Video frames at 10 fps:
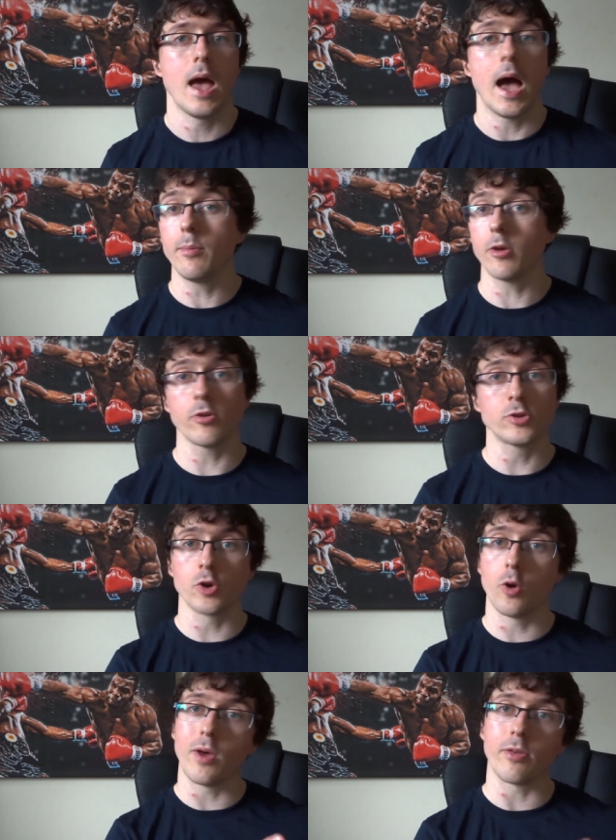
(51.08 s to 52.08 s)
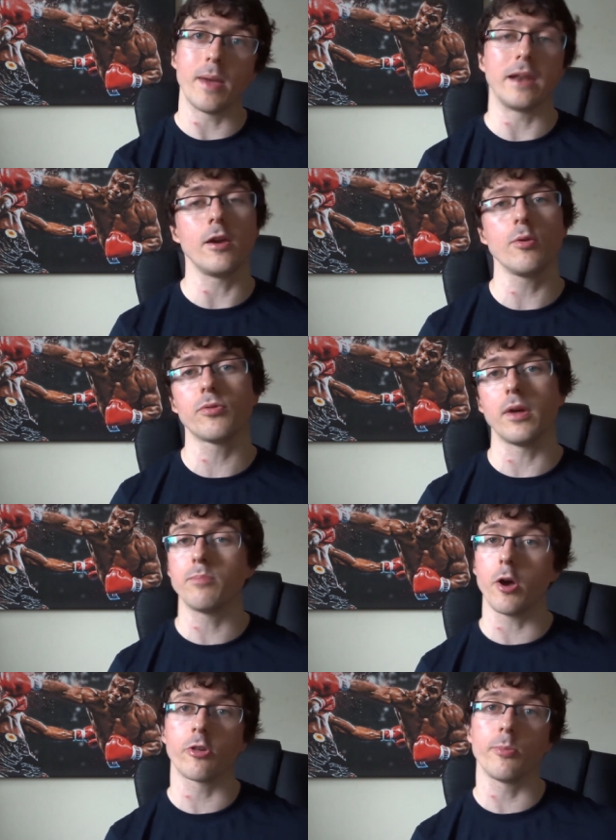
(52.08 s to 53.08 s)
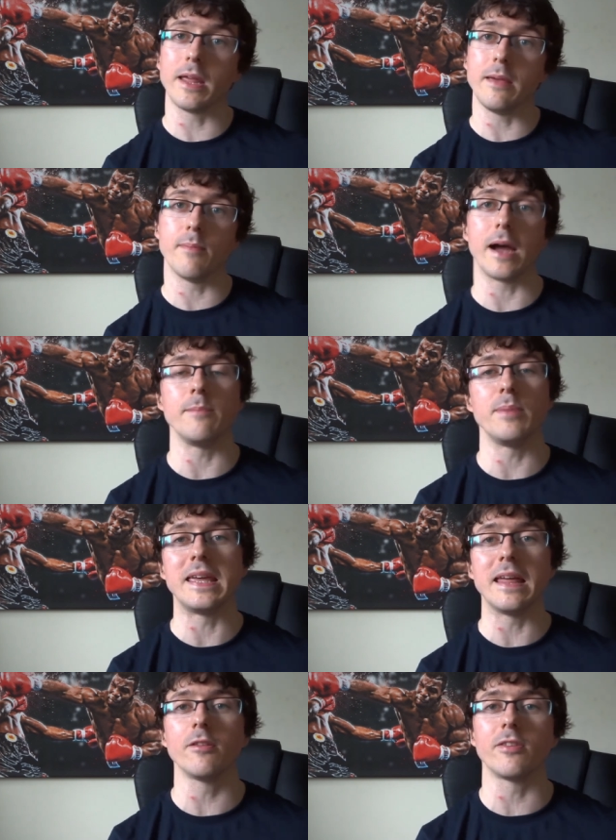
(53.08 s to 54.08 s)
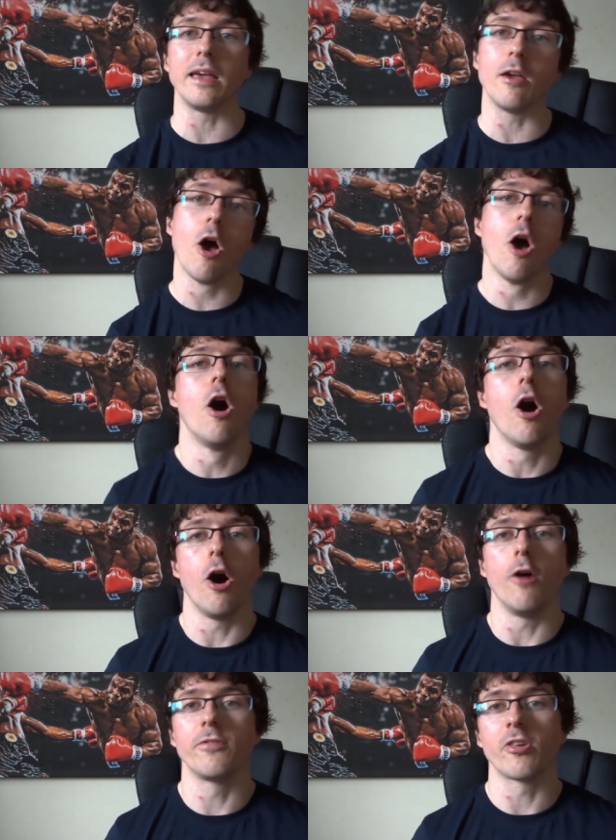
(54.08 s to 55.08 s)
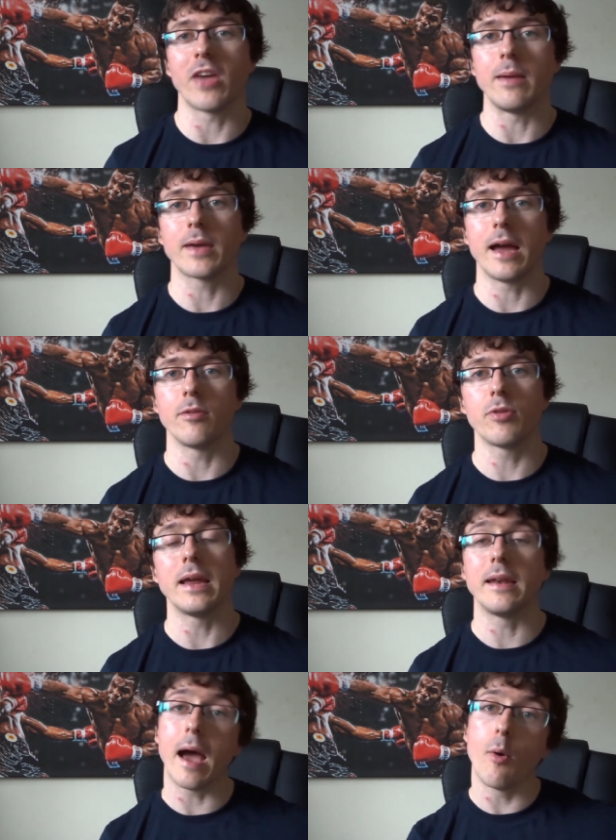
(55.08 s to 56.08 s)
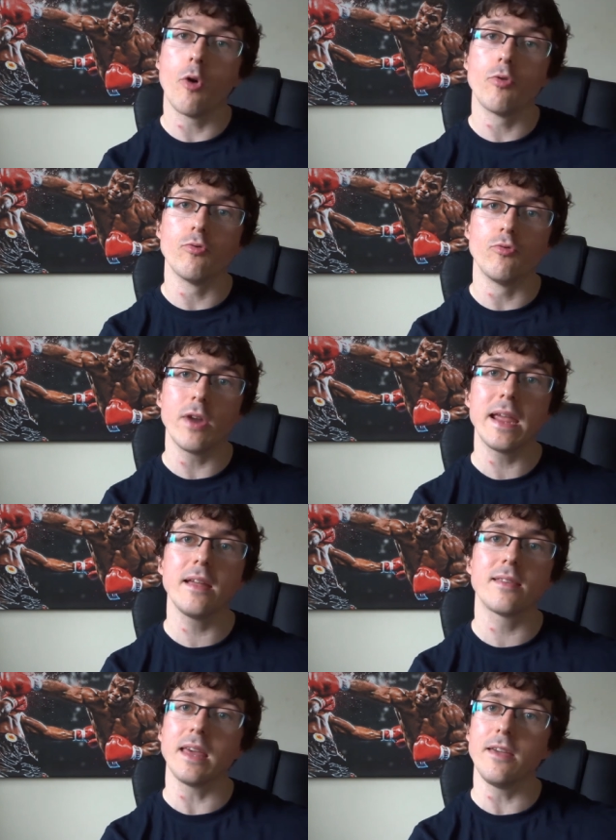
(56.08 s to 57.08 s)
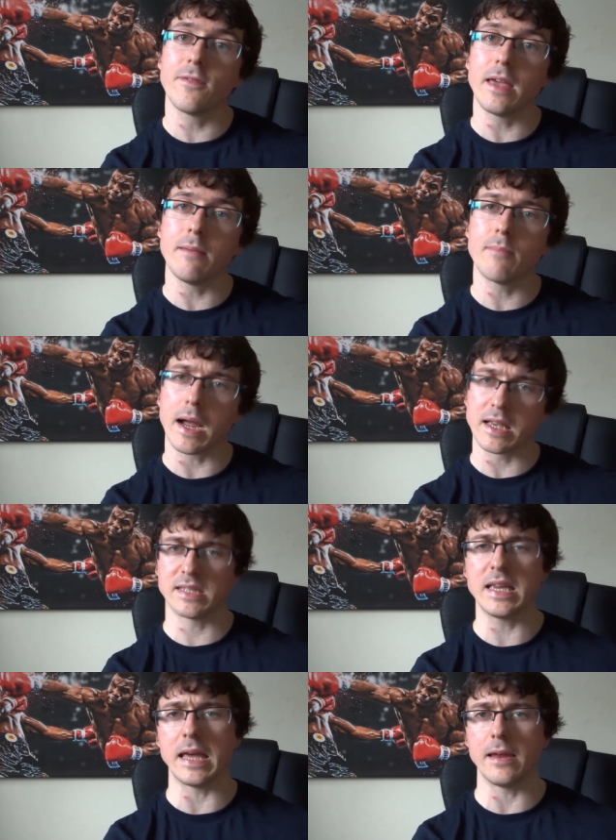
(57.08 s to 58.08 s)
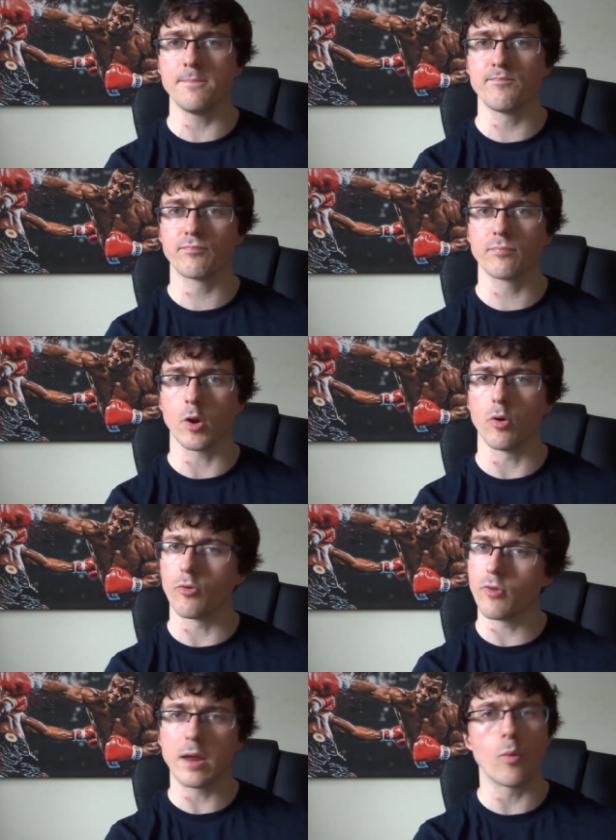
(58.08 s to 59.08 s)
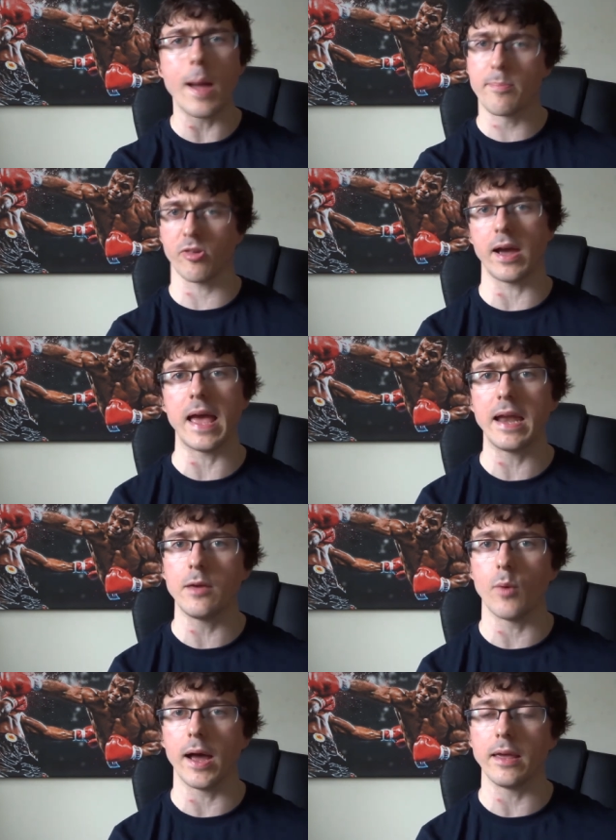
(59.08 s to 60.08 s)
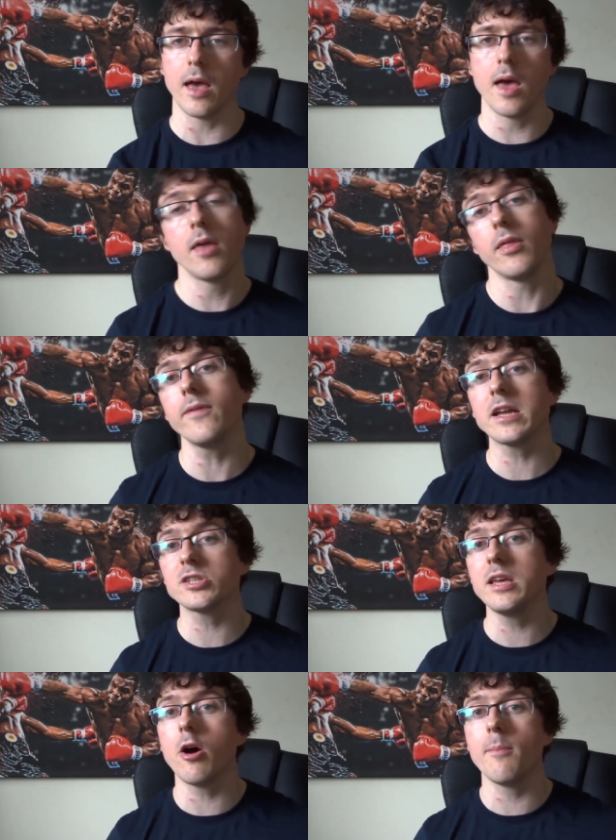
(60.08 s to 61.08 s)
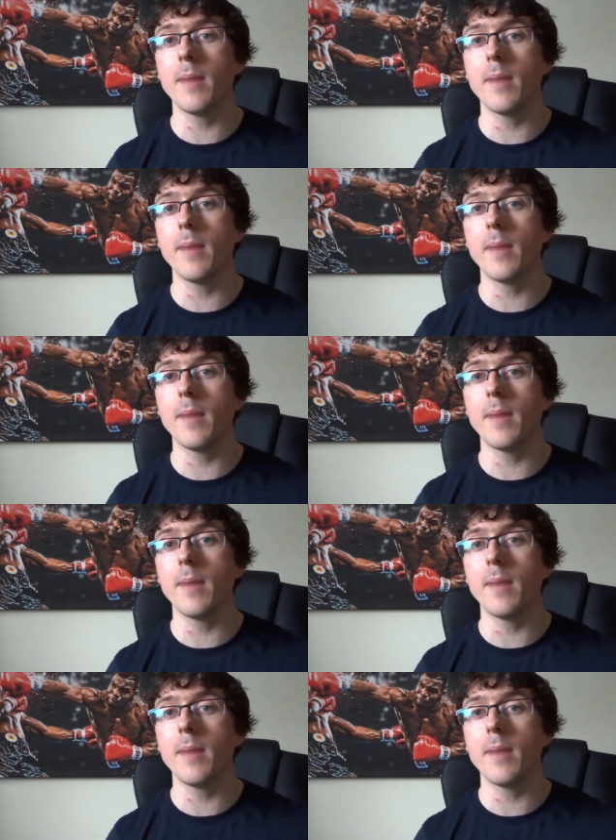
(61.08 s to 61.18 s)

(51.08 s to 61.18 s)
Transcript: I'm not so sure whether Menayothin possibly might be guilty of the same kind of thing. Now, Ring TV magazine, or the Ring website anyway, They've actually got